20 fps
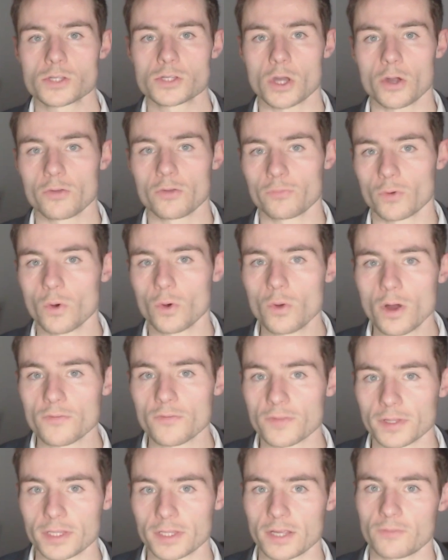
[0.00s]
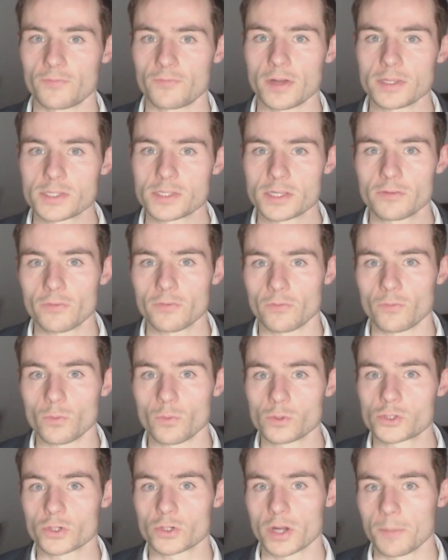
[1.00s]
overall, I think the offensive of Wall
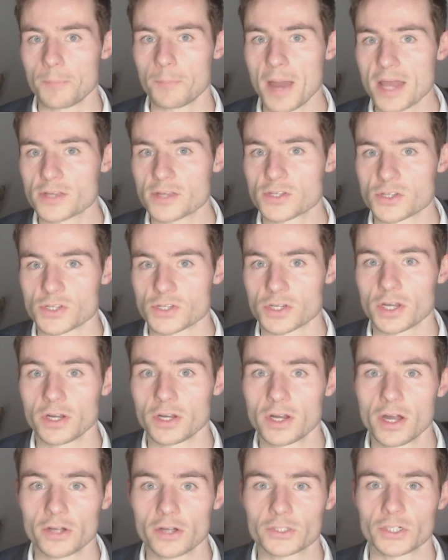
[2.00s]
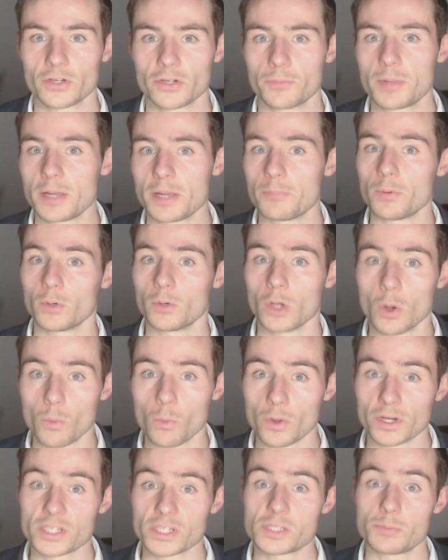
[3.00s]
Street Bets is a concoction of people not
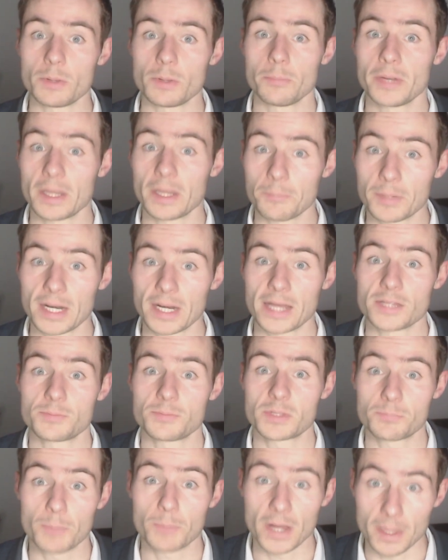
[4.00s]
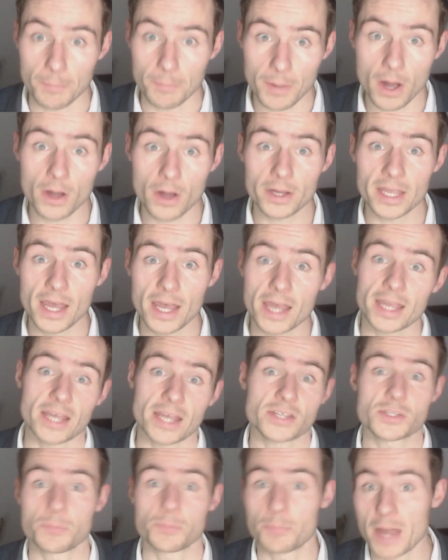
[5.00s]
wanting to be manipulated by the market, get
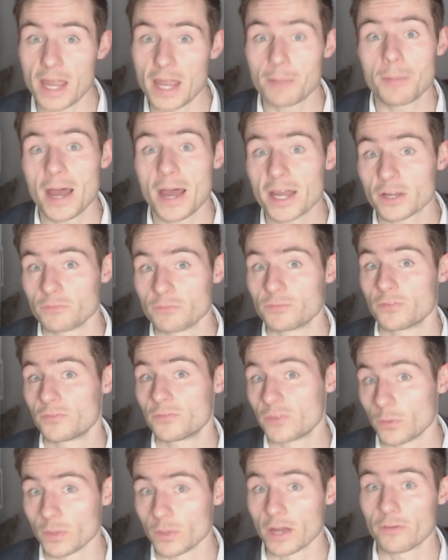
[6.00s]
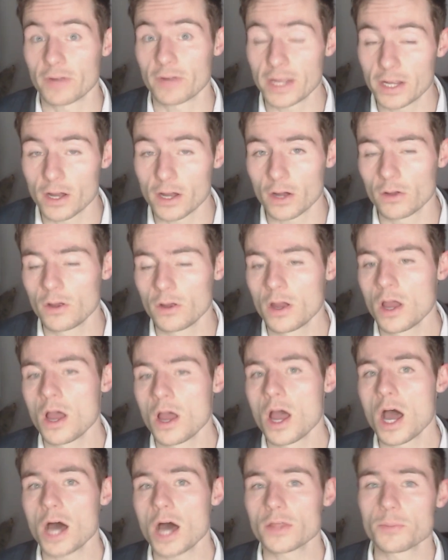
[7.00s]
some payback and fulfill their ego.
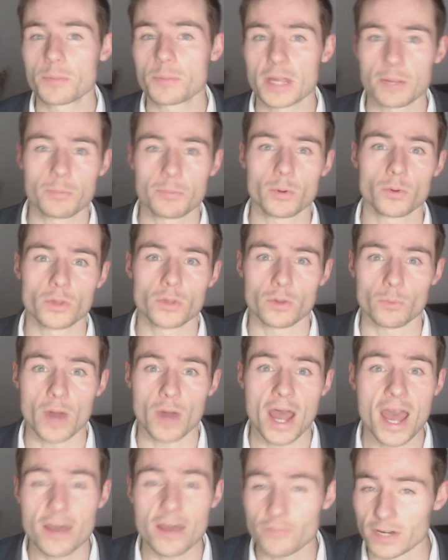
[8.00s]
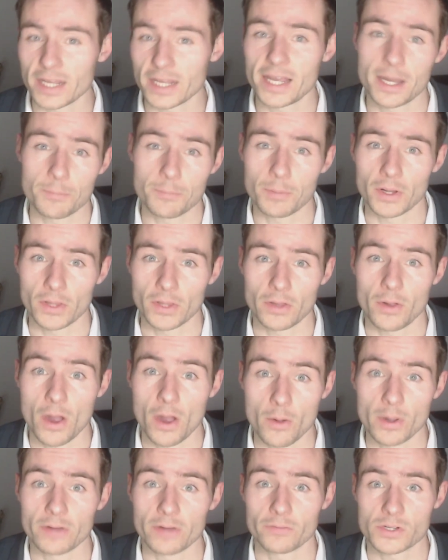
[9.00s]
Other people that were heavily hit by the
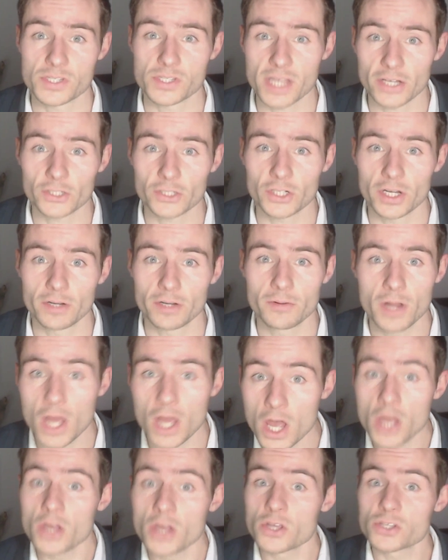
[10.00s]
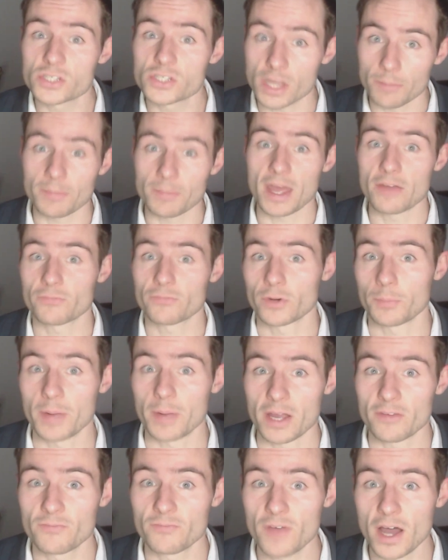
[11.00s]
2008 recession, some there for a bit
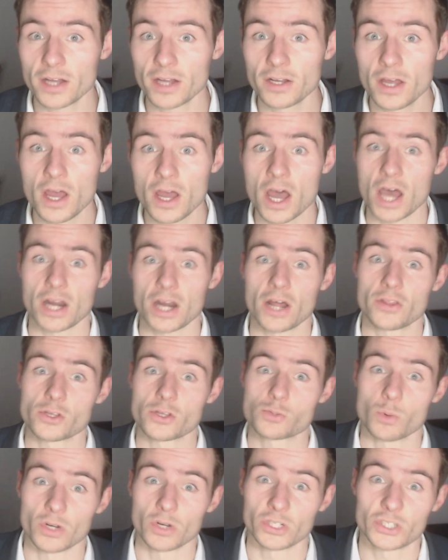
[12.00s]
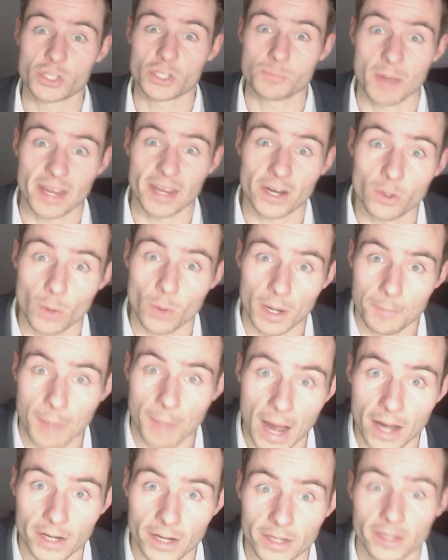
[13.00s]
of fun, and others want to just make a quick
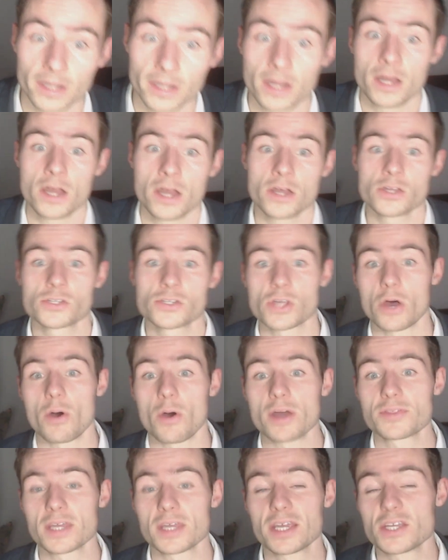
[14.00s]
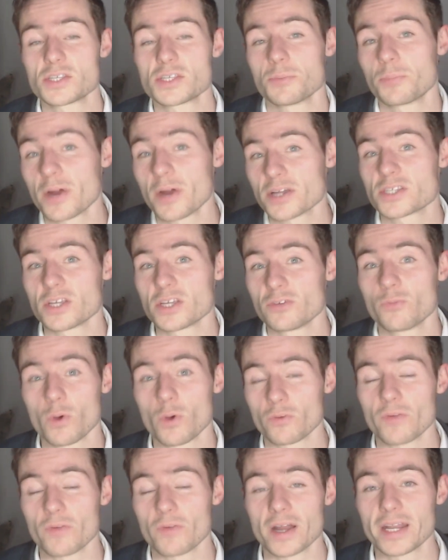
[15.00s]
buck. So I think it's impressive
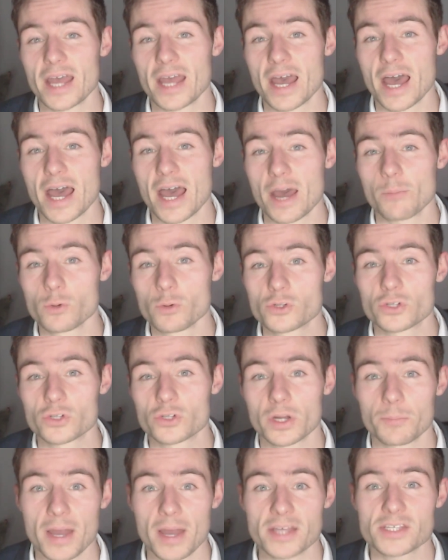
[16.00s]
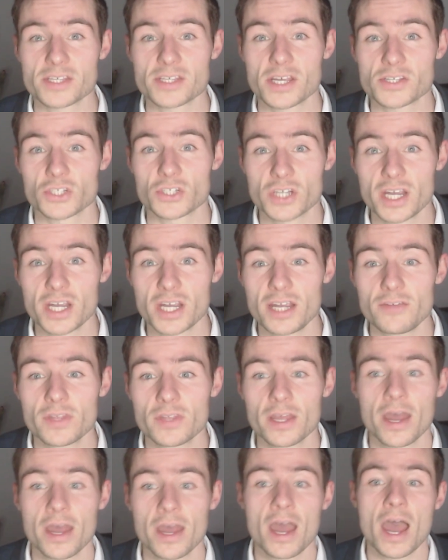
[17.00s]
what Reddit and Wall Street Bets has achieved.
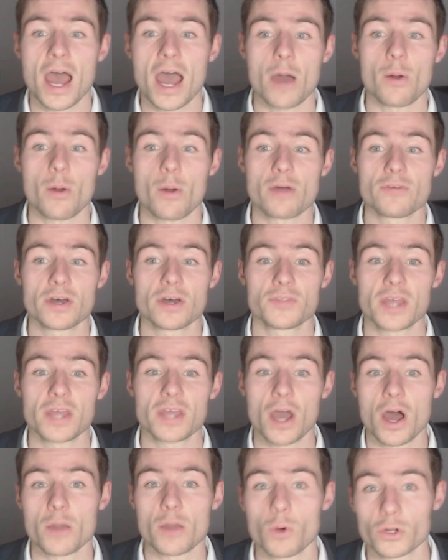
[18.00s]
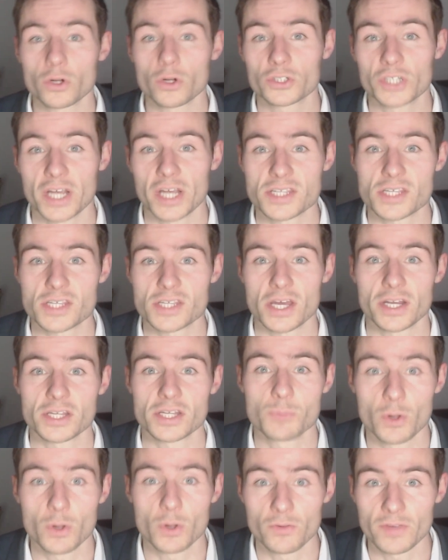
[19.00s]
However, the eye watches and is
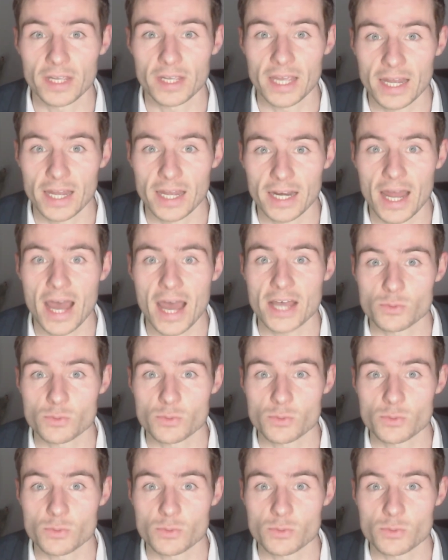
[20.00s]
moving in as we